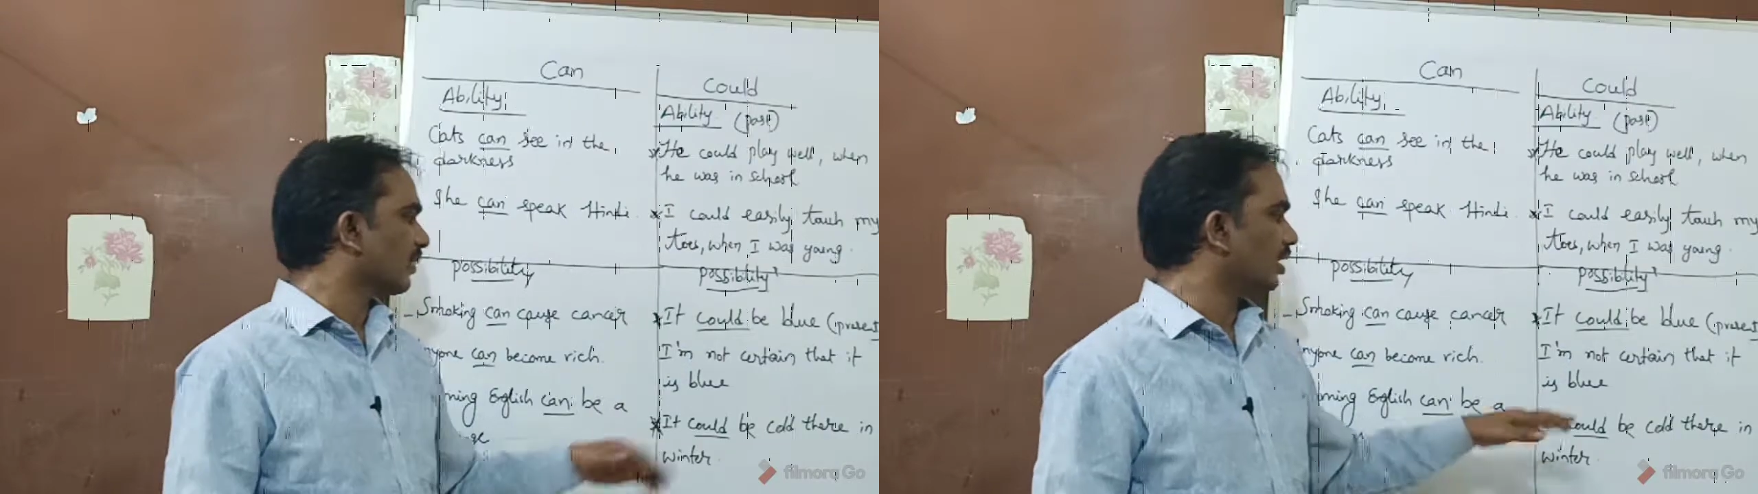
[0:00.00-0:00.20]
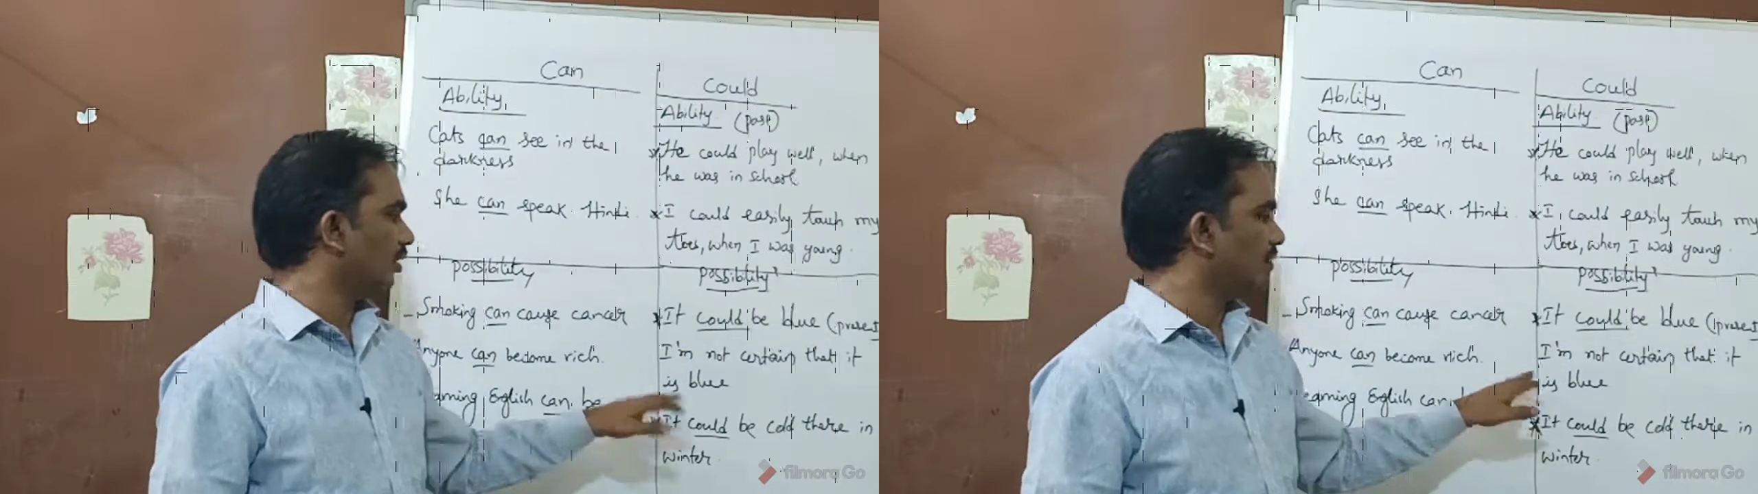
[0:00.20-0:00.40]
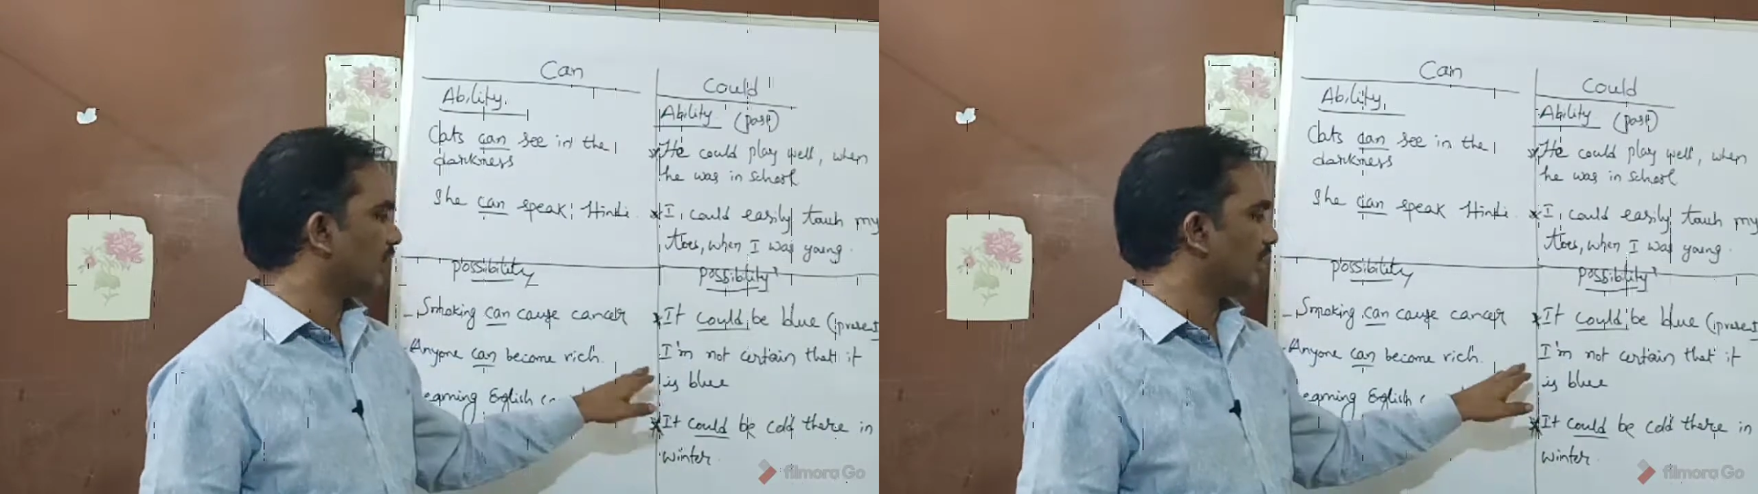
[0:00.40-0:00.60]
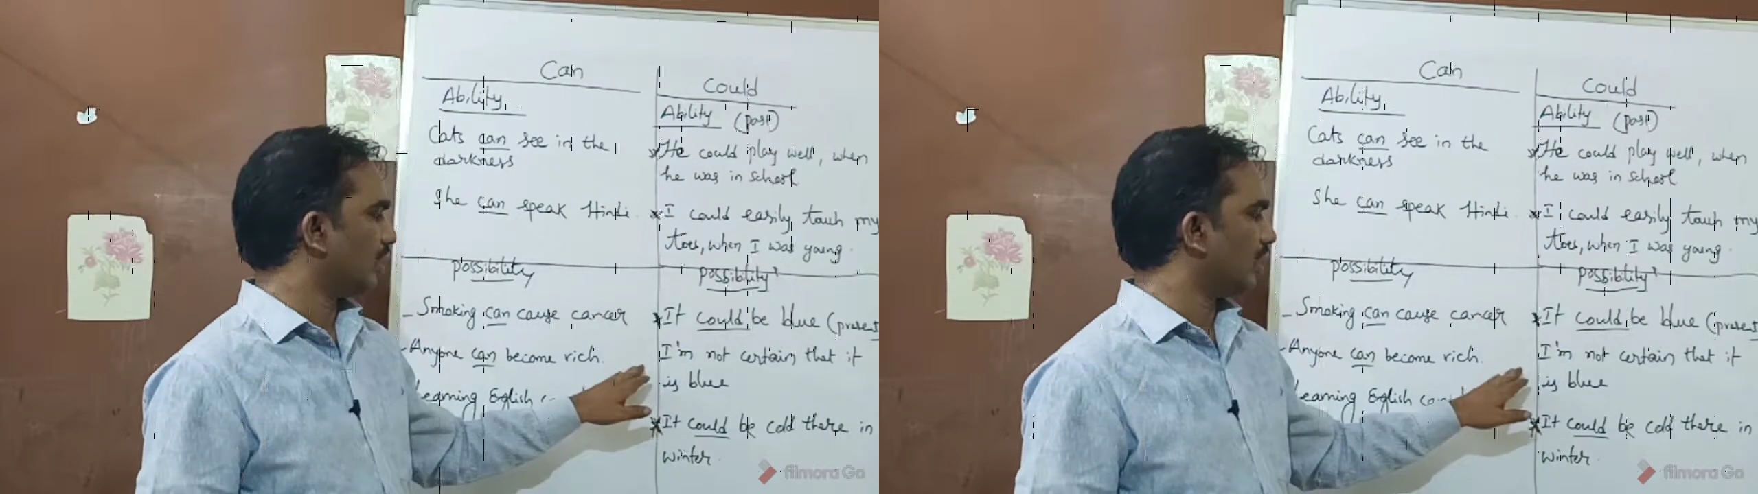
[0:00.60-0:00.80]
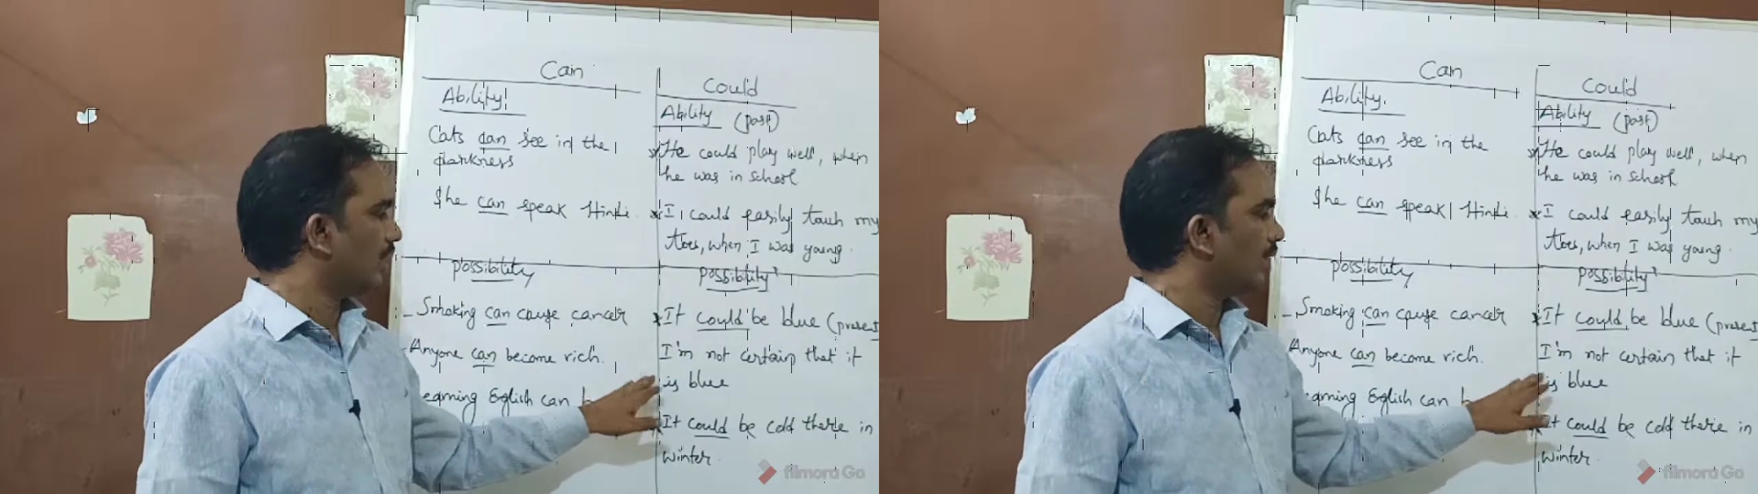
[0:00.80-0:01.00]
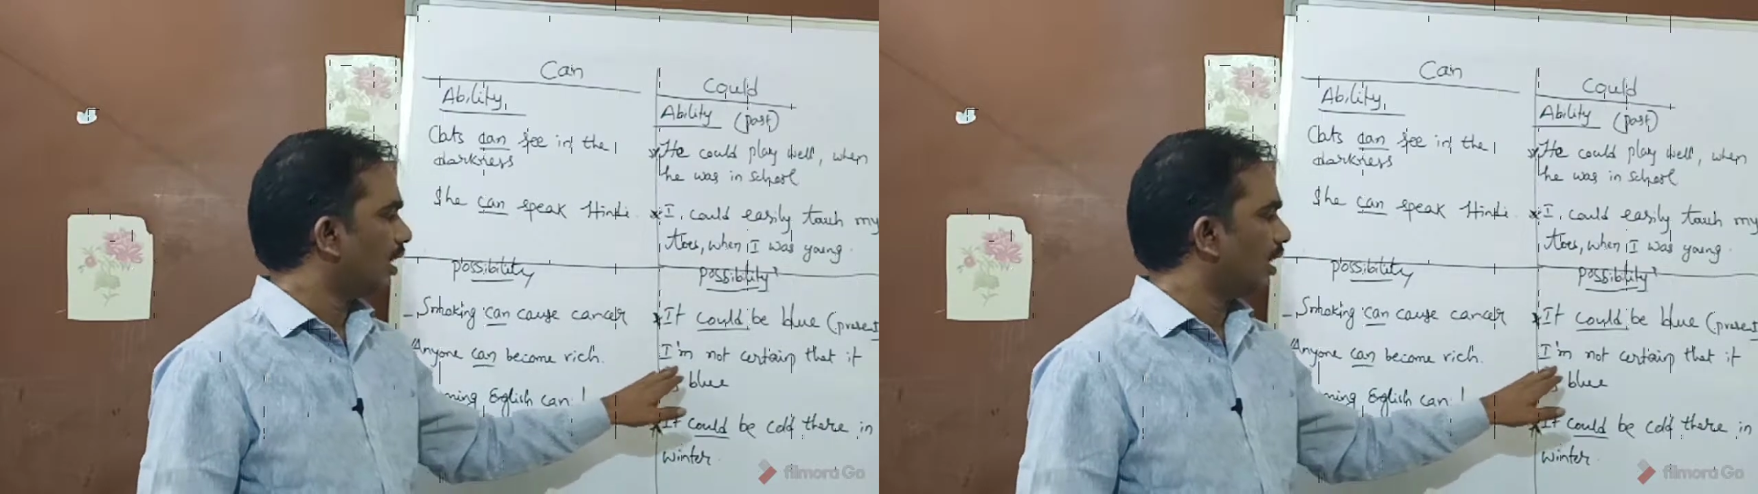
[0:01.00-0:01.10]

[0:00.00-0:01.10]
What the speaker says: you look here,